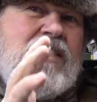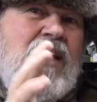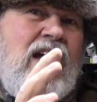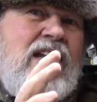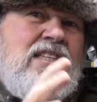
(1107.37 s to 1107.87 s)

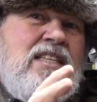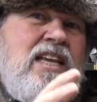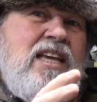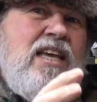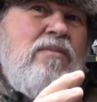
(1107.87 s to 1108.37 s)
tight as
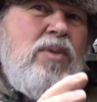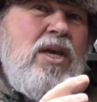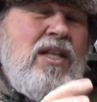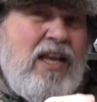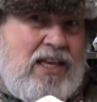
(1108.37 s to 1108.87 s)
they can
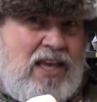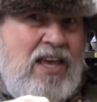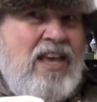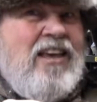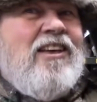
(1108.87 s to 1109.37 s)
be, like
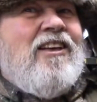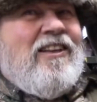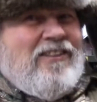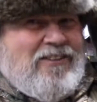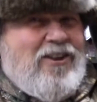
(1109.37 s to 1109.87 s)

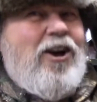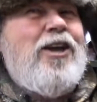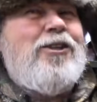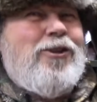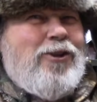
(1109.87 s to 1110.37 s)

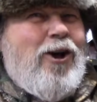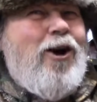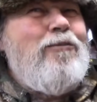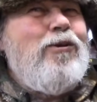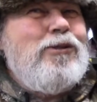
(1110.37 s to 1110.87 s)
tight to
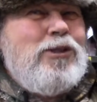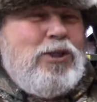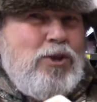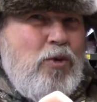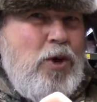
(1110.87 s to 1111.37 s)

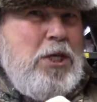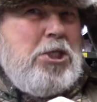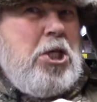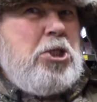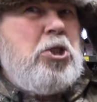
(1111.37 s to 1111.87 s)
almost
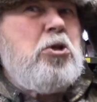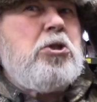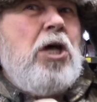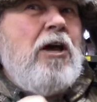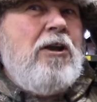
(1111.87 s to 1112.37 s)
squeeze the
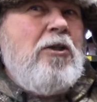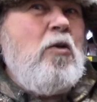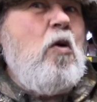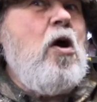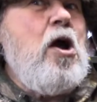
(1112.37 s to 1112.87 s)
juice out of the
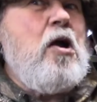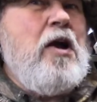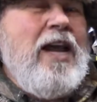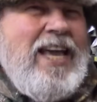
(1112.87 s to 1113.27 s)
wire.